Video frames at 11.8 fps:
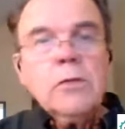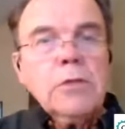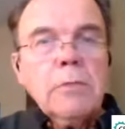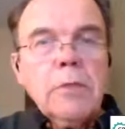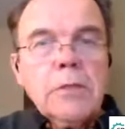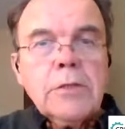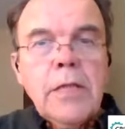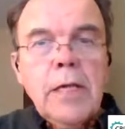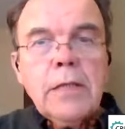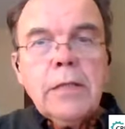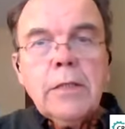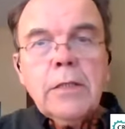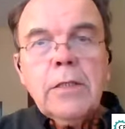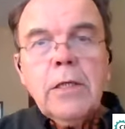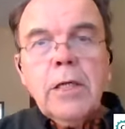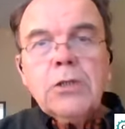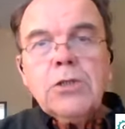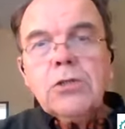somebody's had a
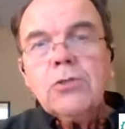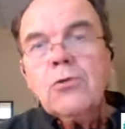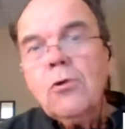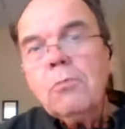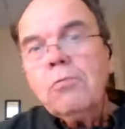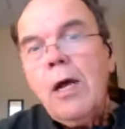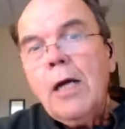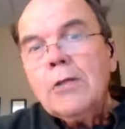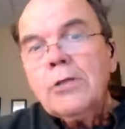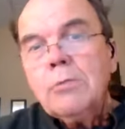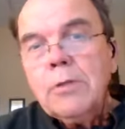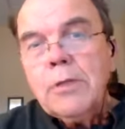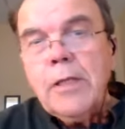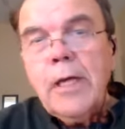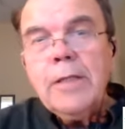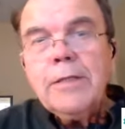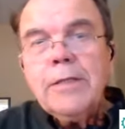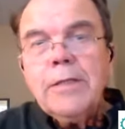concussion or possibly
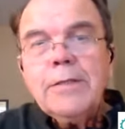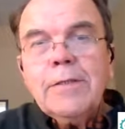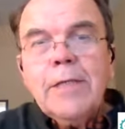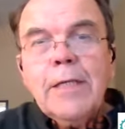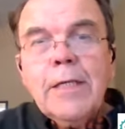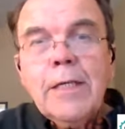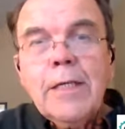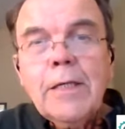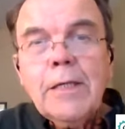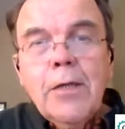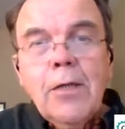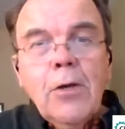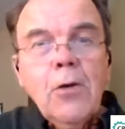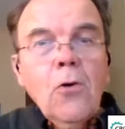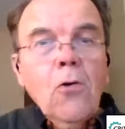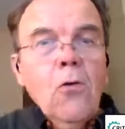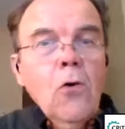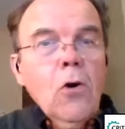ADD,
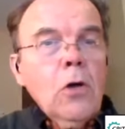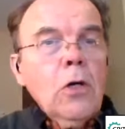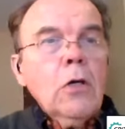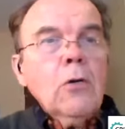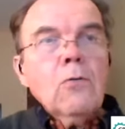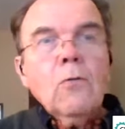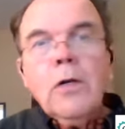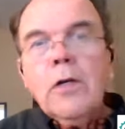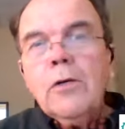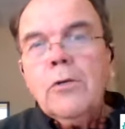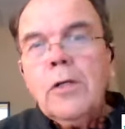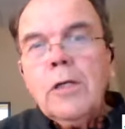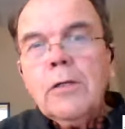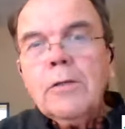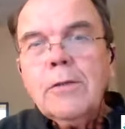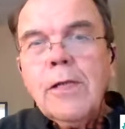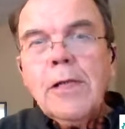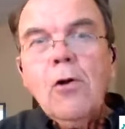or where
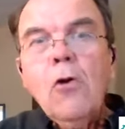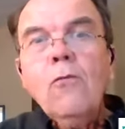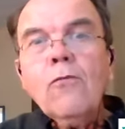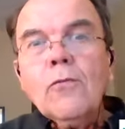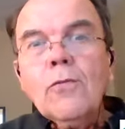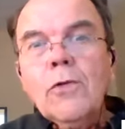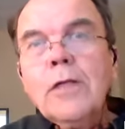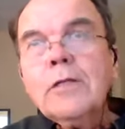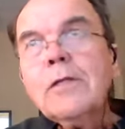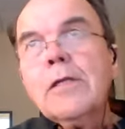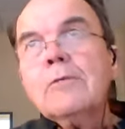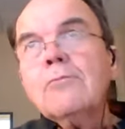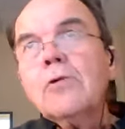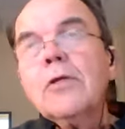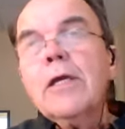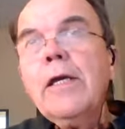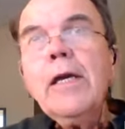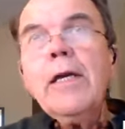they overthink things, where
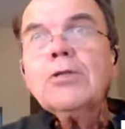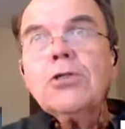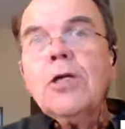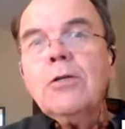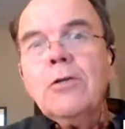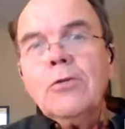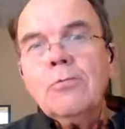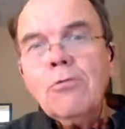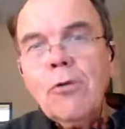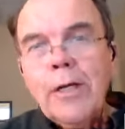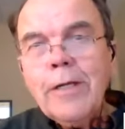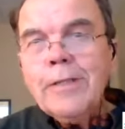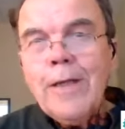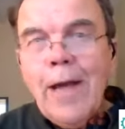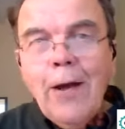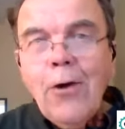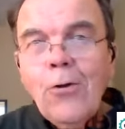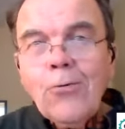they can't shut their brain
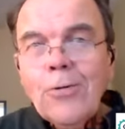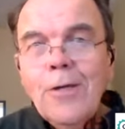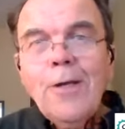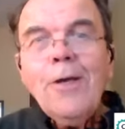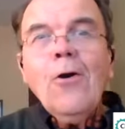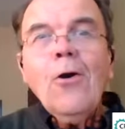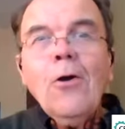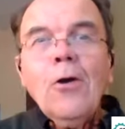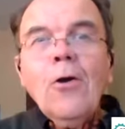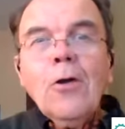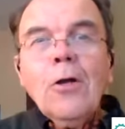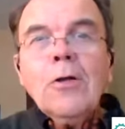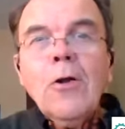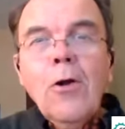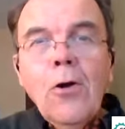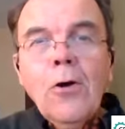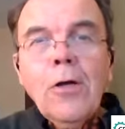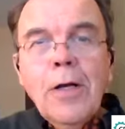down.
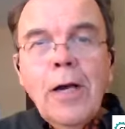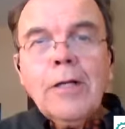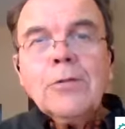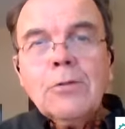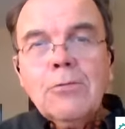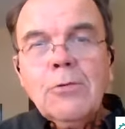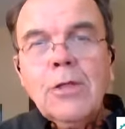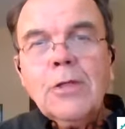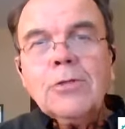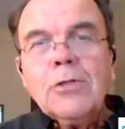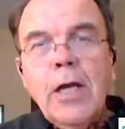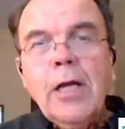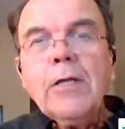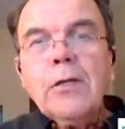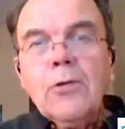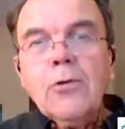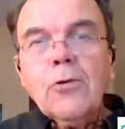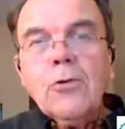All kinds of things I
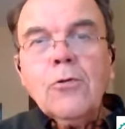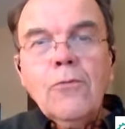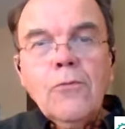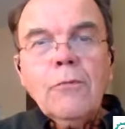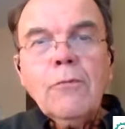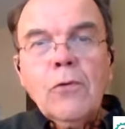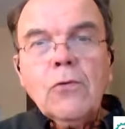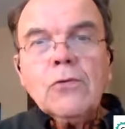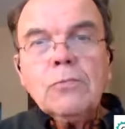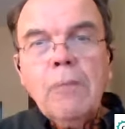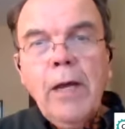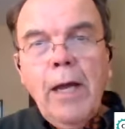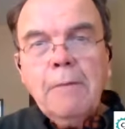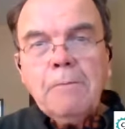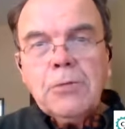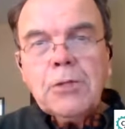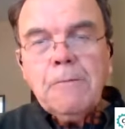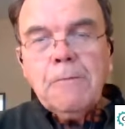can learn from those
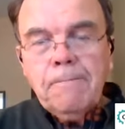maps.